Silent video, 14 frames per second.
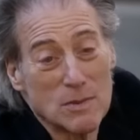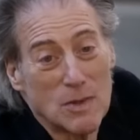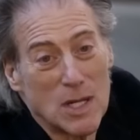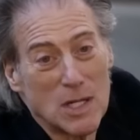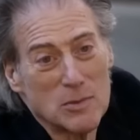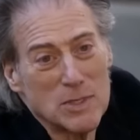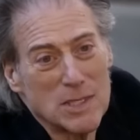
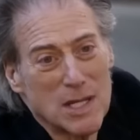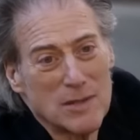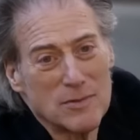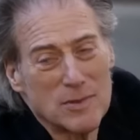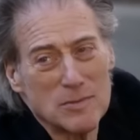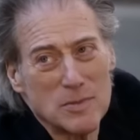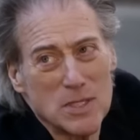Why don't we
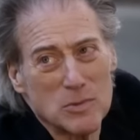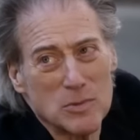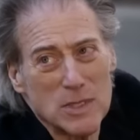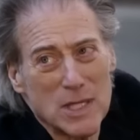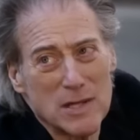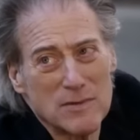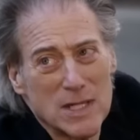have a
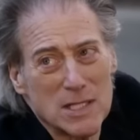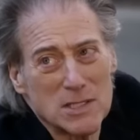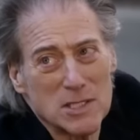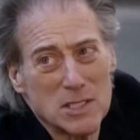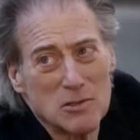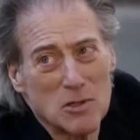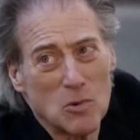meal? We haven't
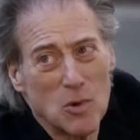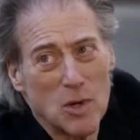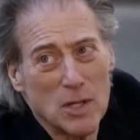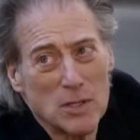had dinner in a